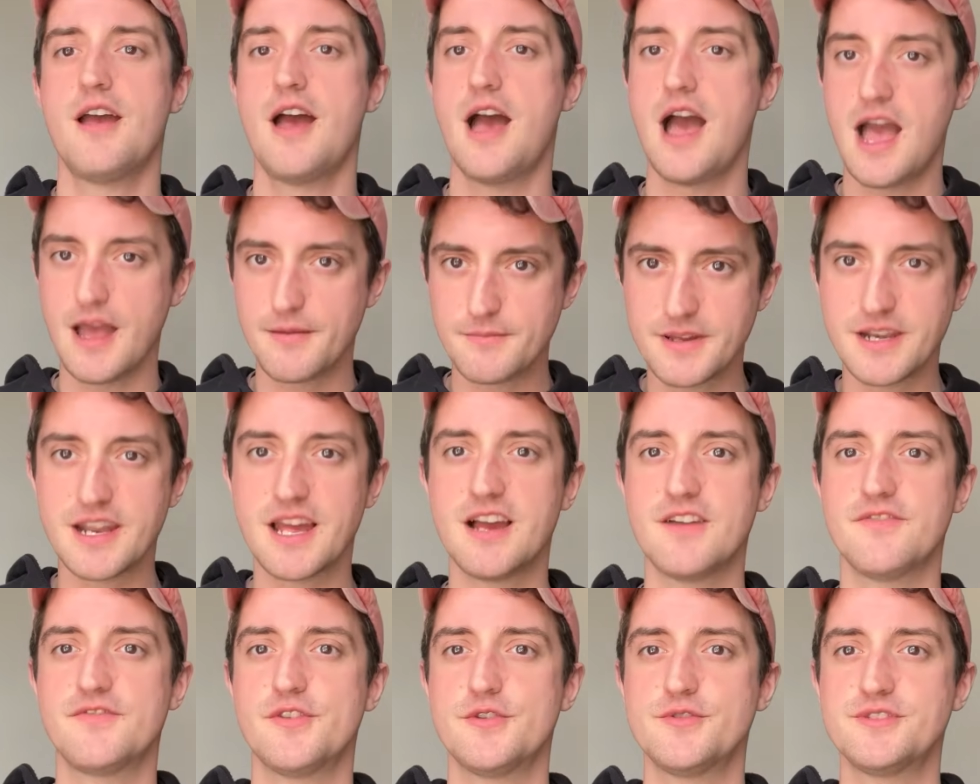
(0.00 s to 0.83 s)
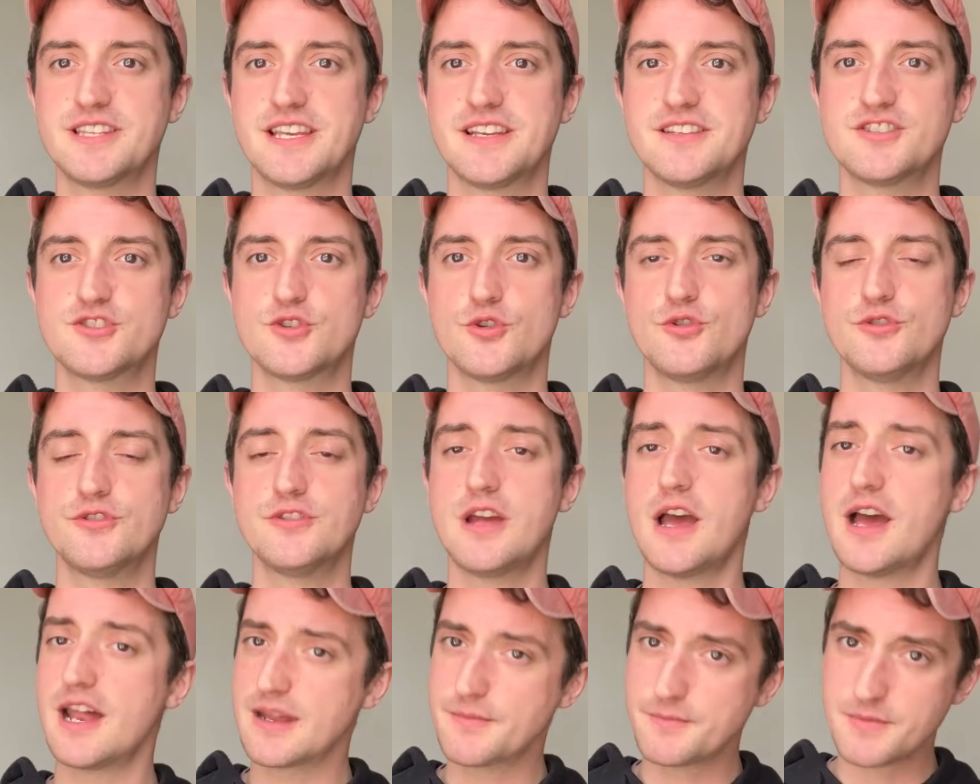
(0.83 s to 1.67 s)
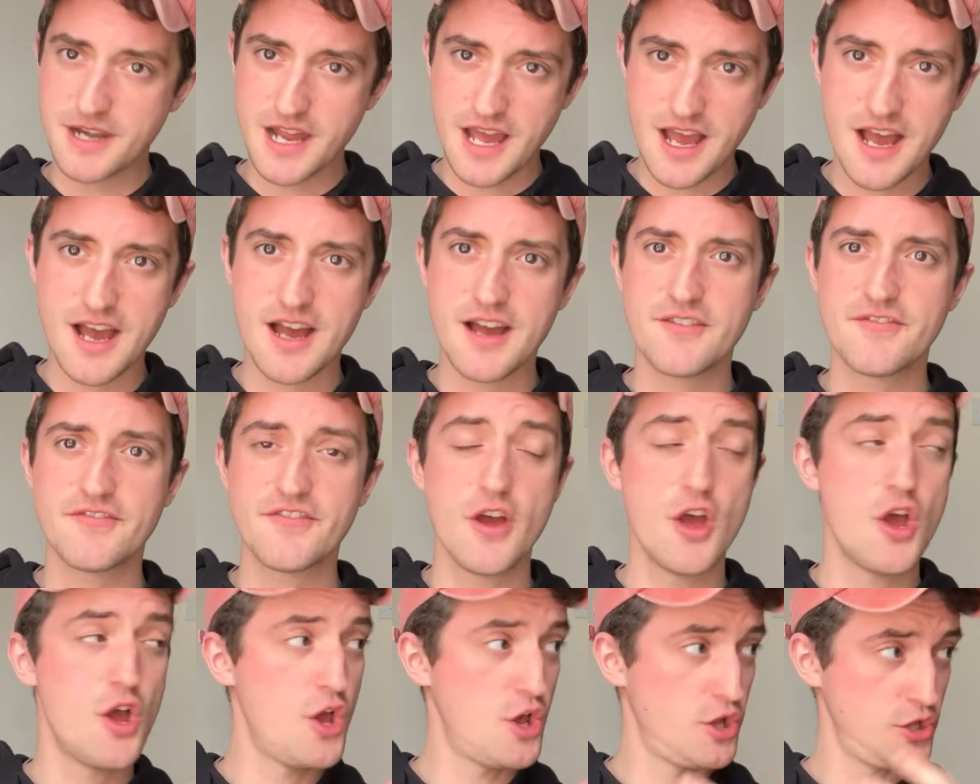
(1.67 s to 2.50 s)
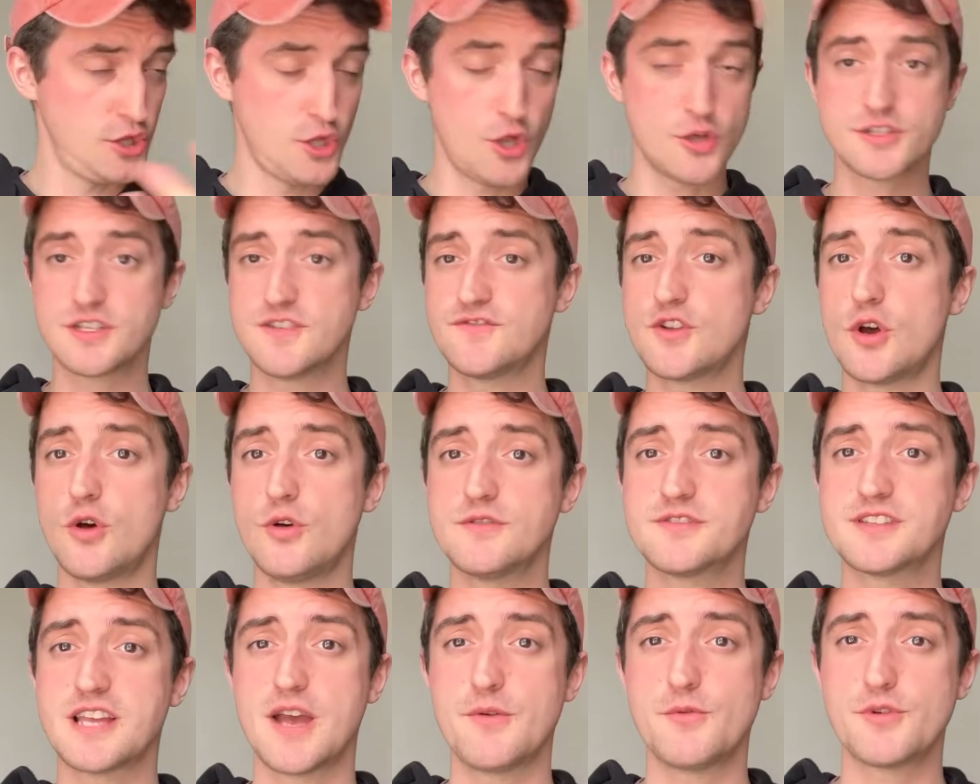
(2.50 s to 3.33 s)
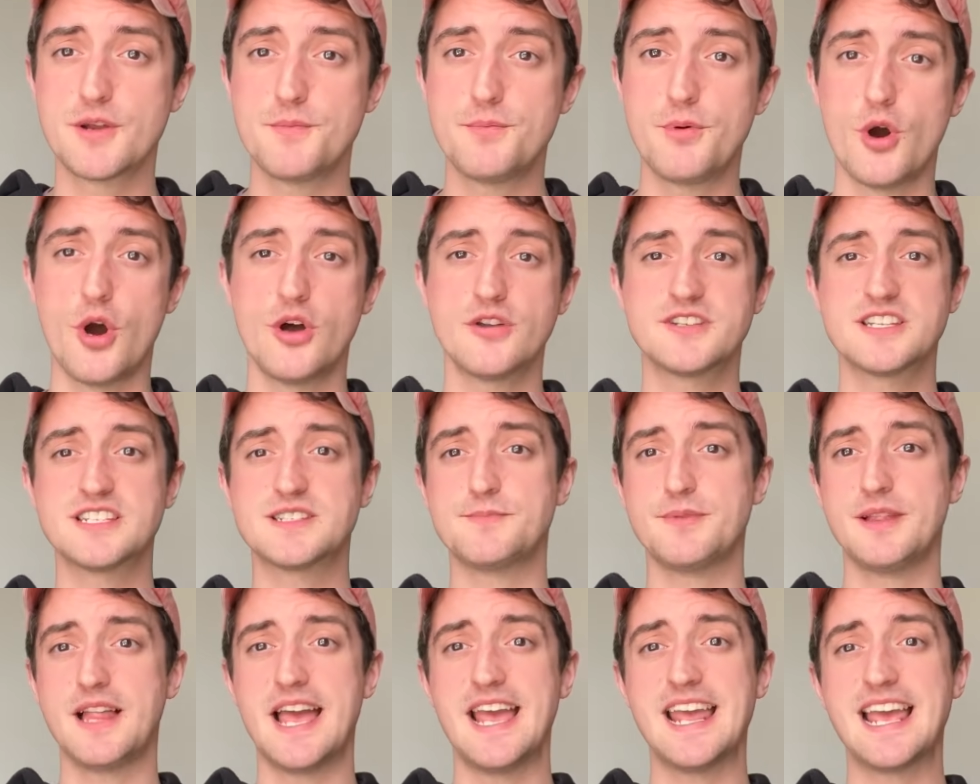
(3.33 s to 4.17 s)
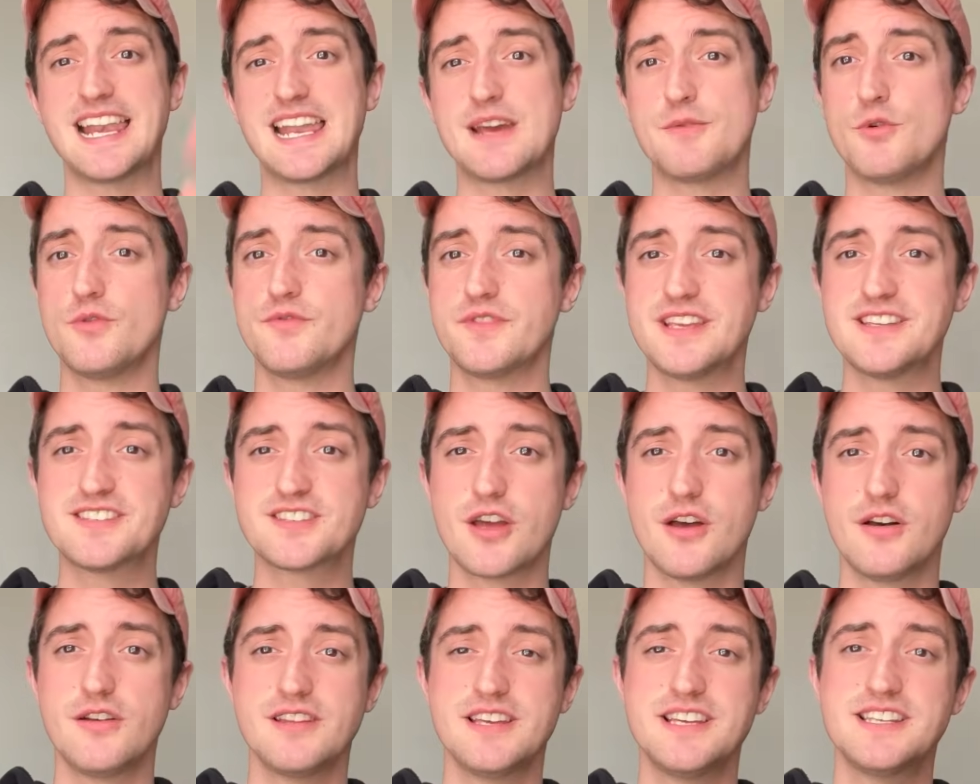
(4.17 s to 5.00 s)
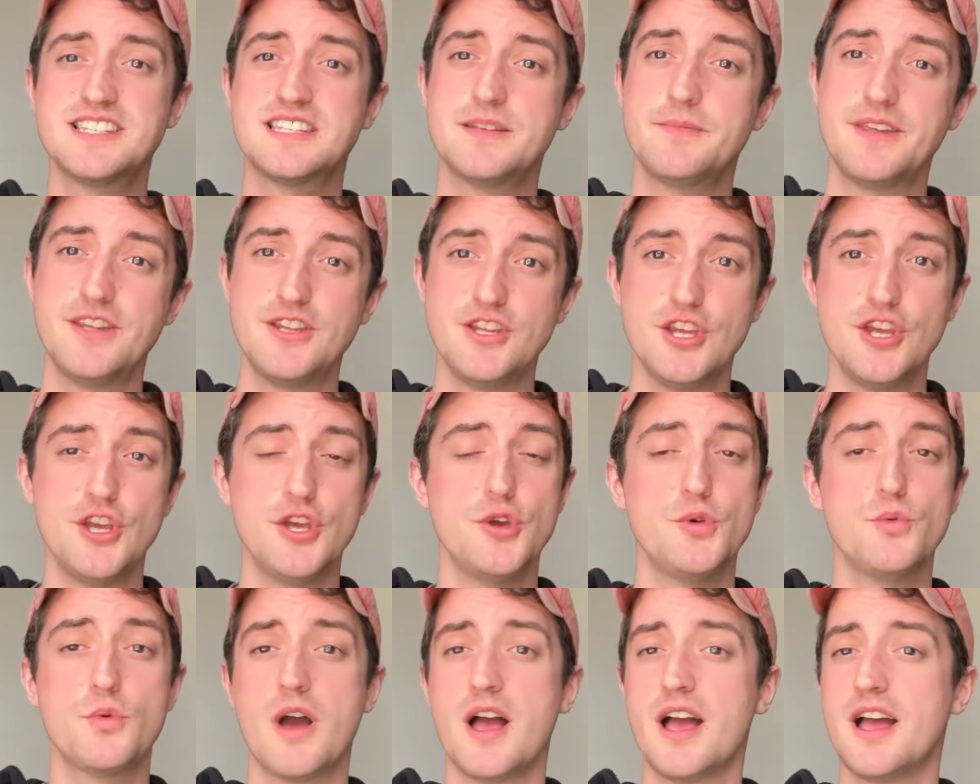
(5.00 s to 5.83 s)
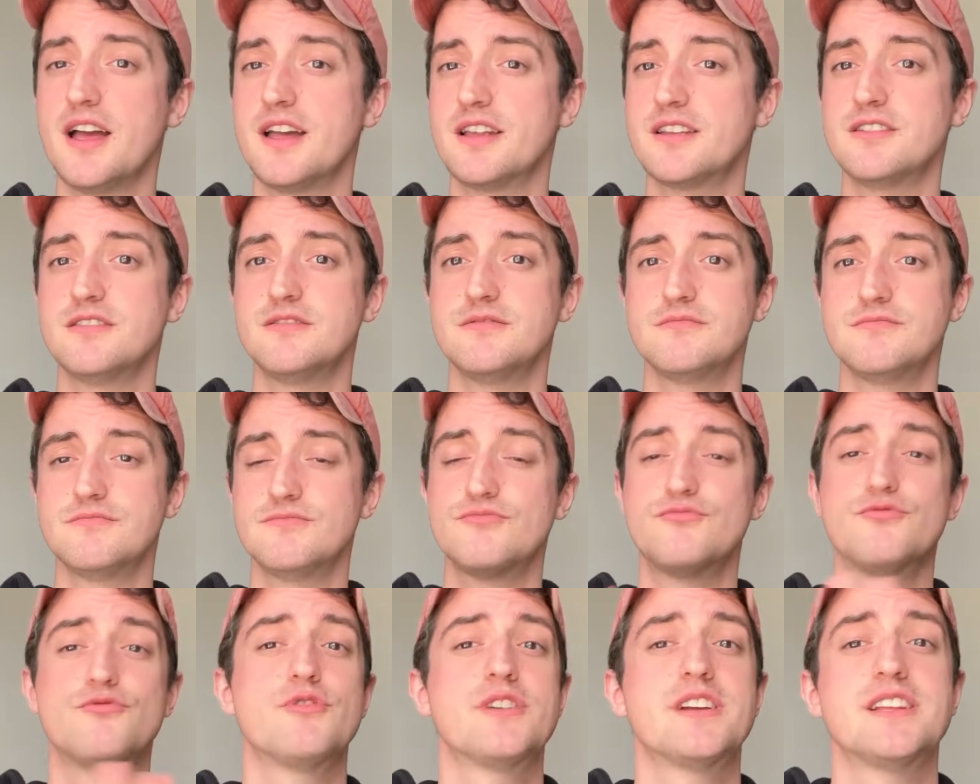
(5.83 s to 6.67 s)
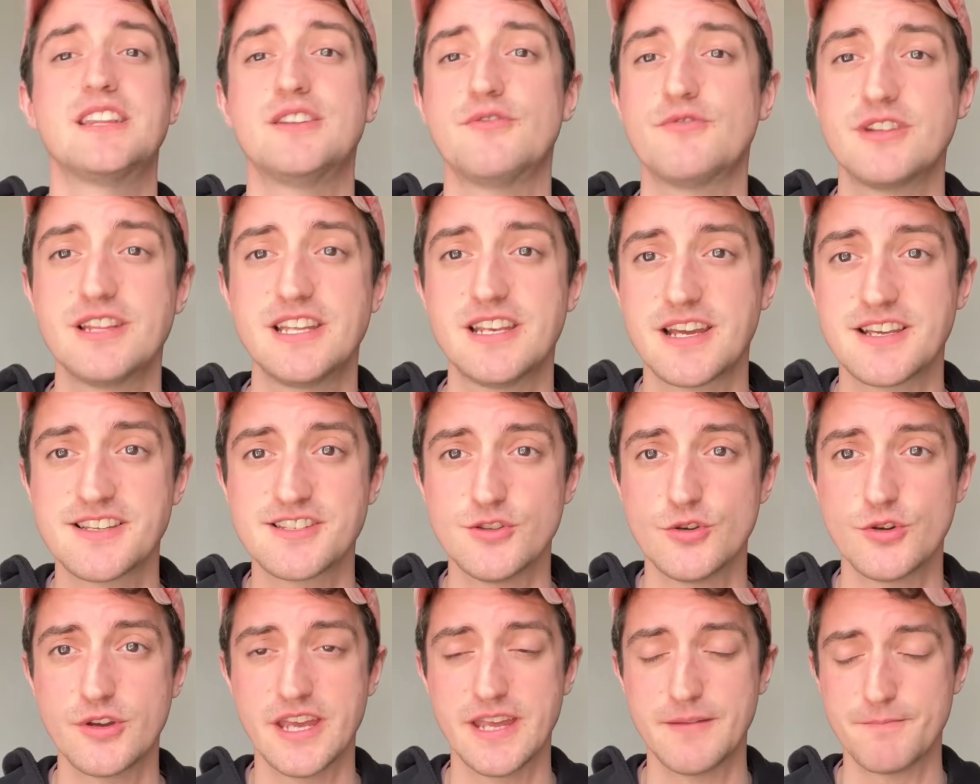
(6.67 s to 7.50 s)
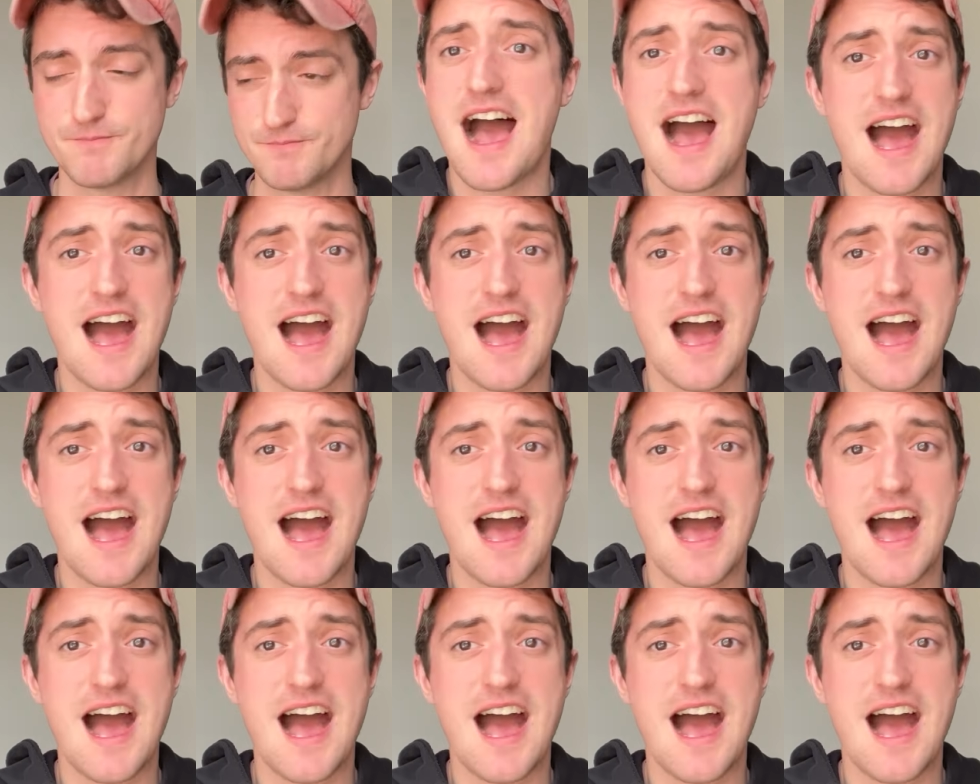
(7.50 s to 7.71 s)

I'm gonna have those things done and I'm gonna have lots of dolls that I want to put on display, and I want these girlies to be new and really, really nice looking.